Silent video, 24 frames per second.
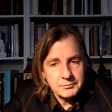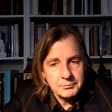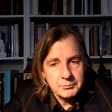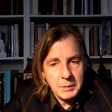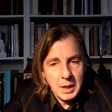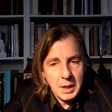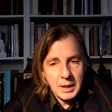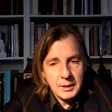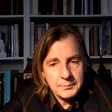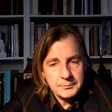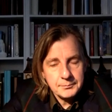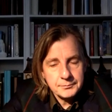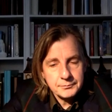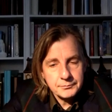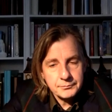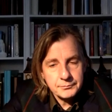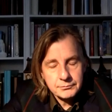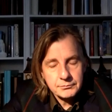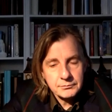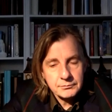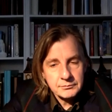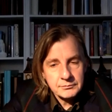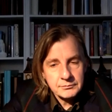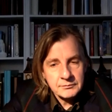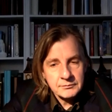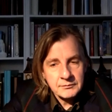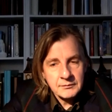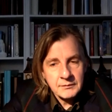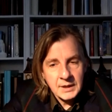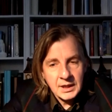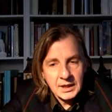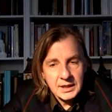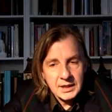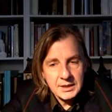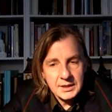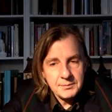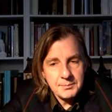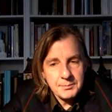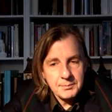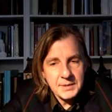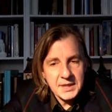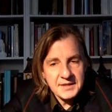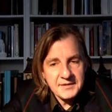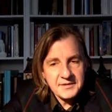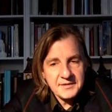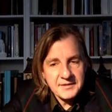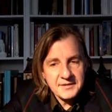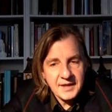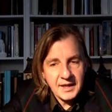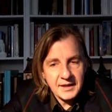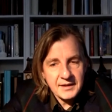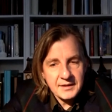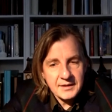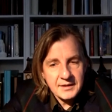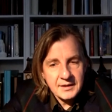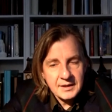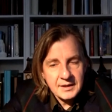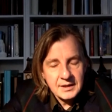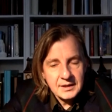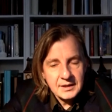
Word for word: But it means that